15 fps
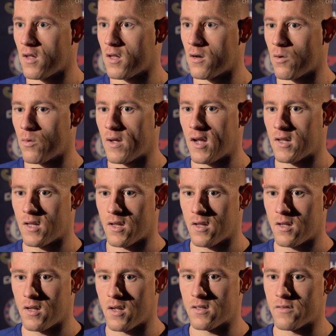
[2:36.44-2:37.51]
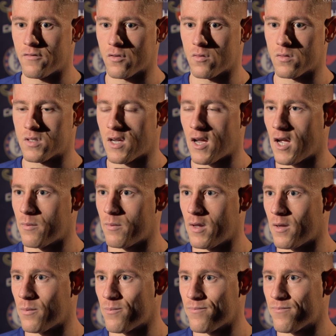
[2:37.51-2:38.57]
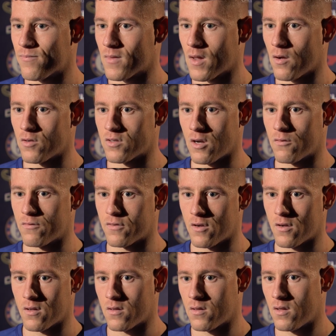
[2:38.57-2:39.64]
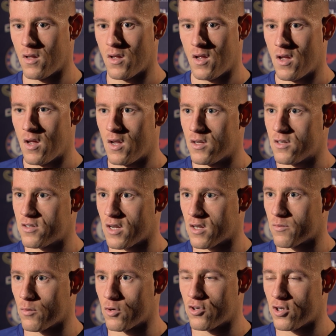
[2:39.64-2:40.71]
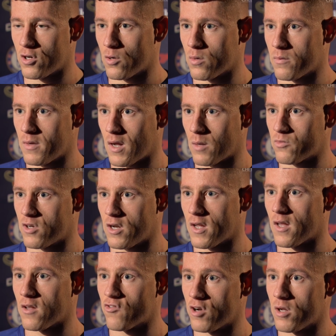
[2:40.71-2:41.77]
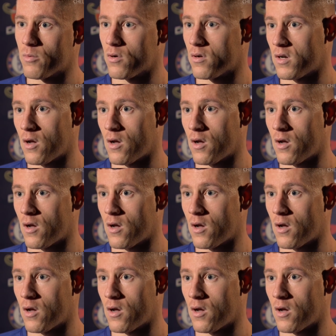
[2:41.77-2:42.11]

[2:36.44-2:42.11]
You know, I had a difficult time. I was out for 6 months, you know, with my hamstring injury, but